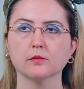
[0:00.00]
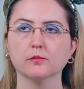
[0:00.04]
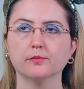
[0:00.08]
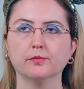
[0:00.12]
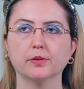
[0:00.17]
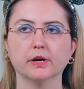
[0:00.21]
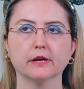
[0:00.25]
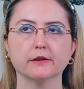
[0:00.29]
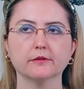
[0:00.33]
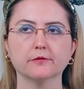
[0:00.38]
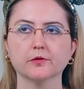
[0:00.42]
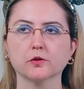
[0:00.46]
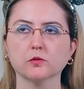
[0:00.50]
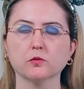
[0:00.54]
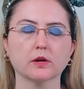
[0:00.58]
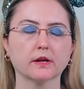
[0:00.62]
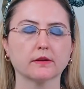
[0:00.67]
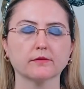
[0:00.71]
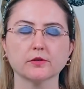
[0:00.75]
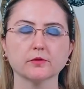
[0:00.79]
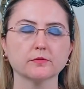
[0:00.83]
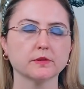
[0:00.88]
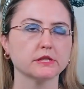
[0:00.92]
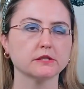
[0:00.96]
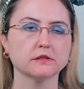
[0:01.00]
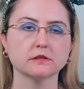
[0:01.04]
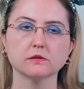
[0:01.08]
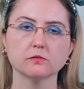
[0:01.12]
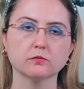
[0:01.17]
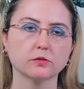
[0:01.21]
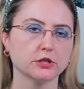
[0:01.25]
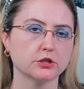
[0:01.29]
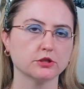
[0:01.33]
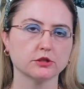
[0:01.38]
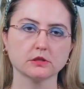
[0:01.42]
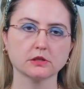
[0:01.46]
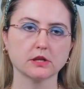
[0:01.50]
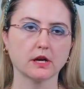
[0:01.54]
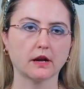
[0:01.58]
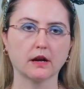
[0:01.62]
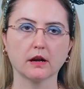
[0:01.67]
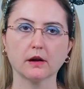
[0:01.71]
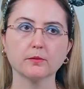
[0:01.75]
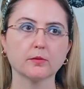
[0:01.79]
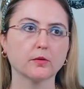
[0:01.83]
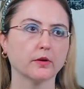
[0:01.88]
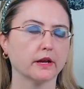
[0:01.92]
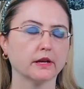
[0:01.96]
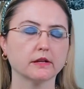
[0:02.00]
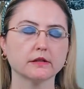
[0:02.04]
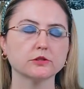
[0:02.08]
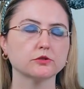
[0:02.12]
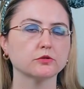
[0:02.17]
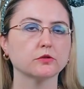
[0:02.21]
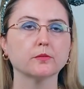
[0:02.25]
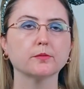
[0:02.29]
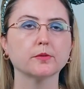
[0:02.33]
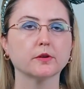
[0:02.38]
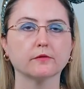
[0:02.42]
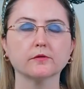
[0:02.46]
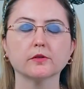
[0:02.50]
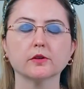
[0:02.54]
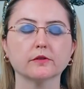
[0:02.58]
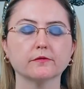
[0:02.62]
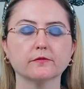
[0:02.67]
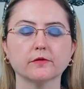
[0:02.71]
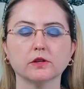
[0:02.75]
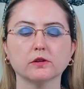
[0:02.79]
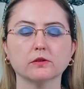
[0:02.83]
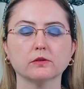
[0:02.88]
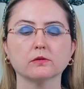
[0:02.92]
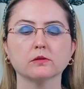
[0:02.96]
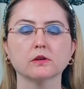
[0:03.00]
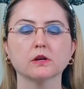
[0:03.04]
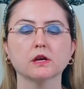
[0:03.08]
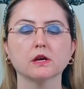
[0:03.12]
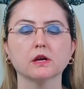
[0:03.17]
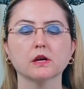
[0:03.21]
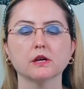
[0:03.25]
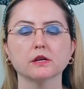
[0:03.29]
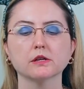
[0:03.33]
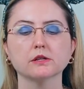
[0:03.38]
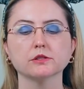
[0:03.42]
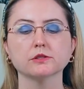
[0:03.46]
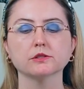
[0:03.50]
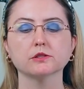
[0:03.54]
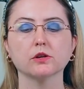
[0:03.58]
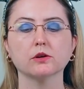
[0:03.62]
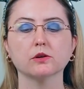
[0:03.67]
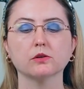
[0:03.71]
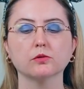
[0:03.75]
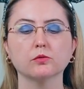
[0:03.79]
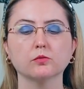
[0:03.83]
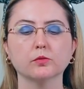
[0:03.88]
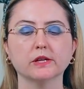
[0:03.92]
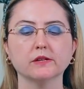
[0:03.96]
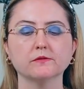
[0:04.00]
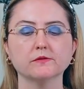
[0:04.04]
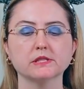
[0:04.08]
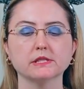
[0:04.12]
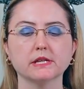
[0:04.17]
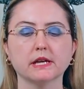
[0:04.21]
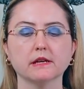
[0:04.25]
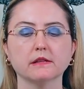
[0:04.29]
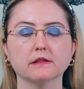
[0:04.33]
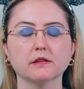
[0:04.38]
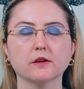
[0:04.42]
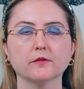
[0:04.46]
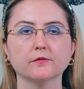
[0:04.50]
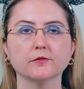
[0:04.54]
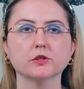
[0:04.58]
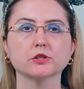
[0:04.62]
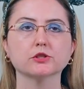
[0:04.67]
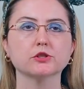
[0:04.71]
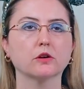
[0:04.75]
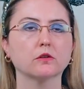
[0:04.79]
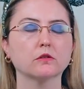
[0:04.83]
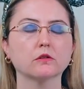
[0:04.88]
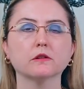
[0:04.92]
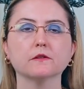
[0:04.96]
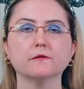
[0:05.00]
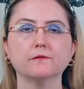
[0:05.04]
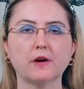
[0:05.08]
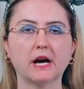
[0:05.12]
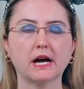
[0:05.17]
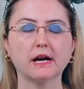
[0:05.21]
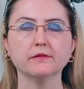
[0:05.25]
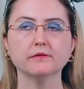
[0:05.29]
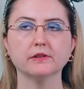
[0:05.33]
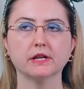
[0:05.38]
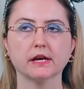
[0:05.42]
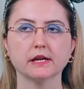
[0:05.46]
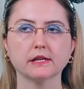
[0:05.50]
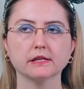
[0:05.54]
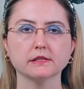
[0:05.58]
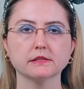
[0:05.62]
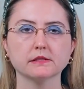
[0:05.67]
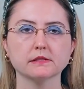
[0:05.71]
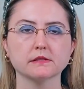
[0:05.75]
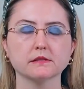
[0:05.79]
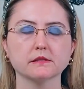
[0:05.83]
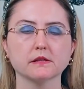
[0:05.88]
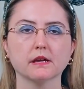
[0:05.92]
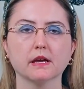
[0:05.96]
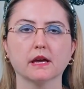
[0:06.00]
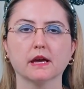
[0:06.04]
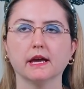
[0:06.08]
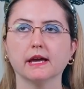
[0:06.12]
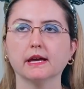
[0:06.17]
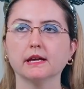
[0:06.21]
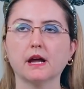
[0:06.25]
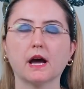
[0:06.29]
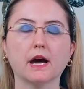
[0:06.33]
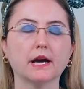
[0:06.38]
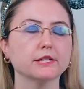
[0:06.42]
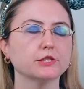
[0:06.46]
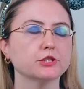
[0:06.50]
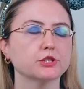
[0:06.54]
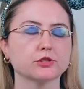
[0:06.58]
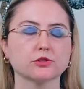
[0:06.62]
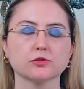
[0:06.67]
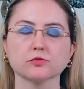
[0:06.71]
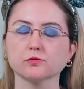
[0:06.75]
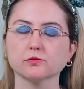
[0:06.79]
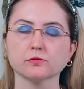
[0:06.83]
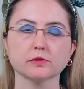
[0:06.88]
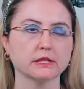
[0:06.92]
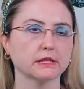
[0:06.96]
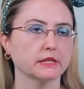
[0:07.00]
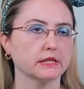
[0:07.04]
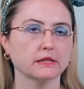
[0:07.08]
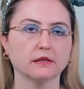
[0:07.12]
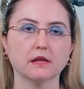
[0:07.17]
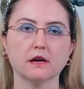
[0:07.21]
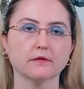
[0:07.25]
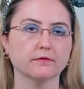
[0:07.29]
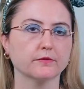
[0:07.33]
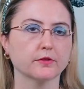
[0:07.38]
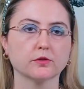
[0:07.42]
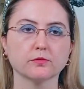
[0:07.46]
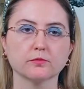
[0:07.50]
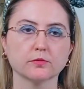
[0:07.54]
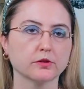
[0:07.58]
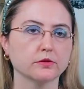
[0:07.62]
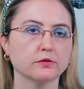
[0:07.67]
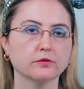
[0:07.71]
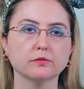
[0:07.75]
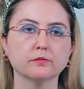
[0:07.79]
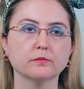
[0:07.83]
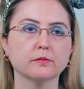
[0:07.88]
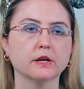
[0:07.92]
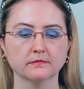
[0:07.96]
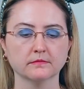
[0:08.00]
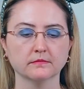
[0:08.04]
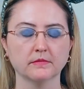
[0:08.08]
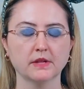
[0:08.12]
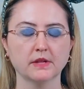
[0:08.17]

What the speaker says: but for whatever reason, we just got upgraded to a preferred view. So we've stayed there for a total of 5 nights, and I just really love the room.